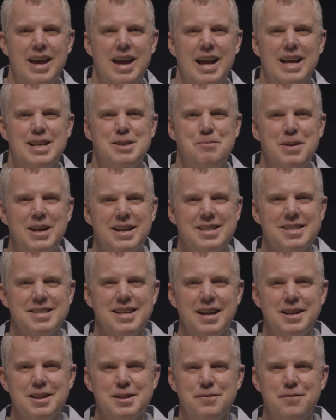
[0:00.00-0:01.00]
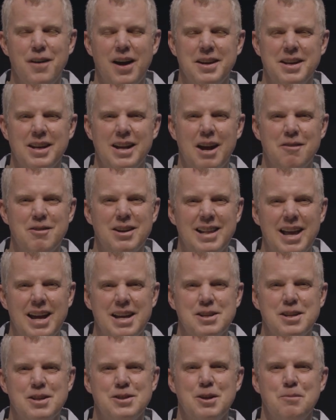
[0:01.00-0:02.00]
It's being satisfied in our
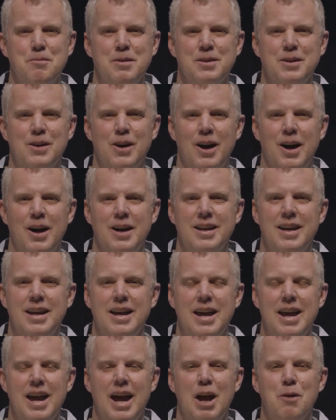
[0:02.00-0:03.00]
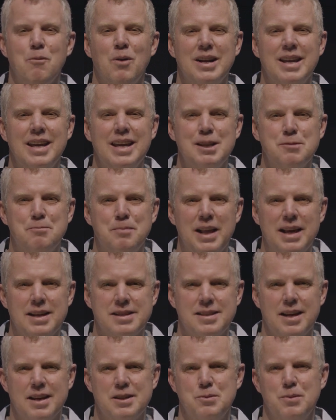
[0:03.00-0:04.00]
relationship with God and what He's
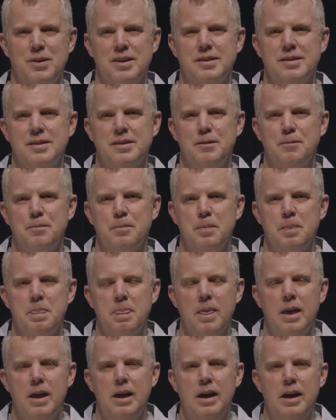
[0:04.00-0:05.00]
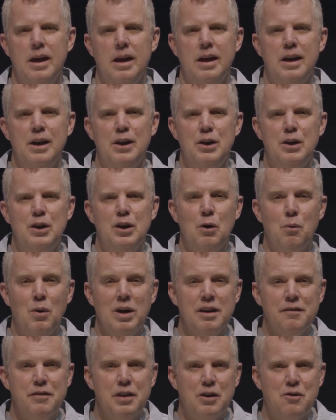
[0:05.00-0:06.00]
blessed us with. You know,
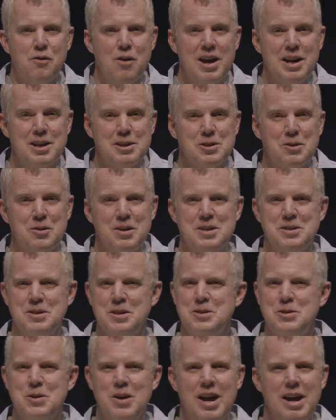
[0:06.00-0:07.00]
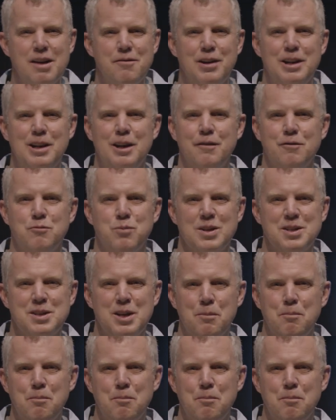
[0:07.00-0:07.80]
one of the greatest Christians who ever lived was the